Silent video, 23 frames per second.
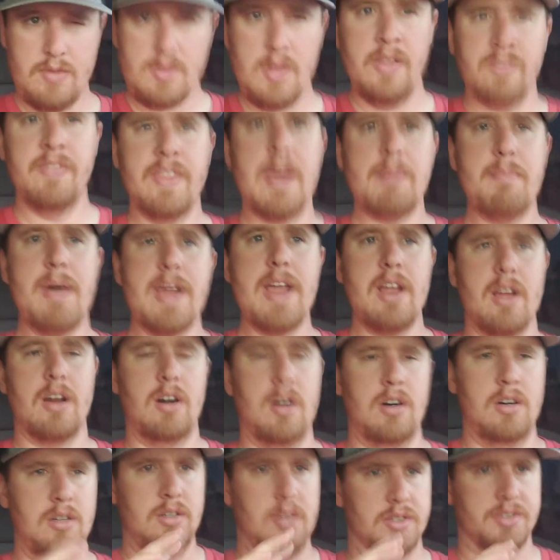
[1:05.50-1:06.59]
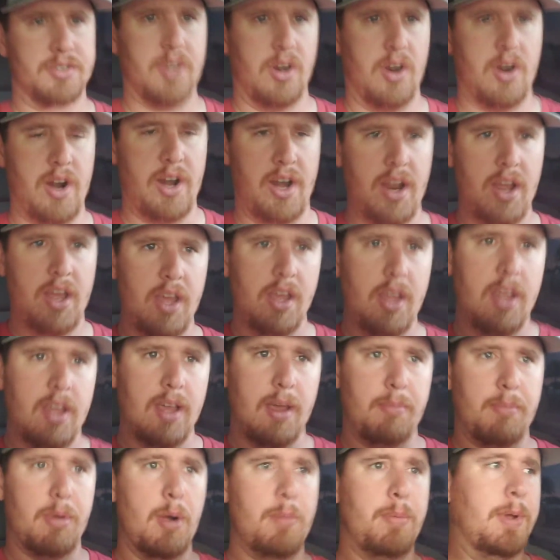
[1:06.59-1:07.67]
They may sorry,
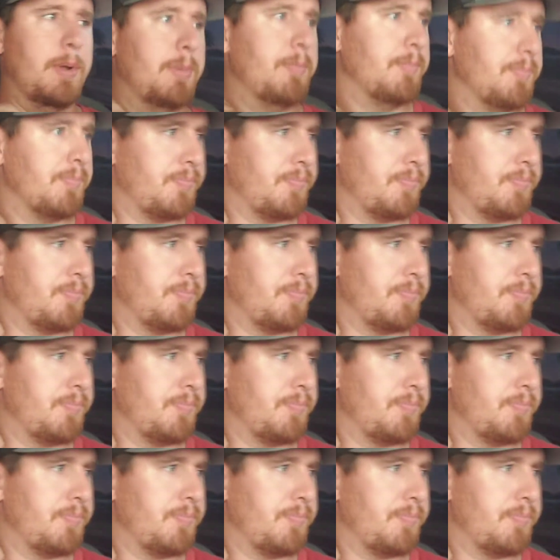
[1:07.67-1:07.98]
burping.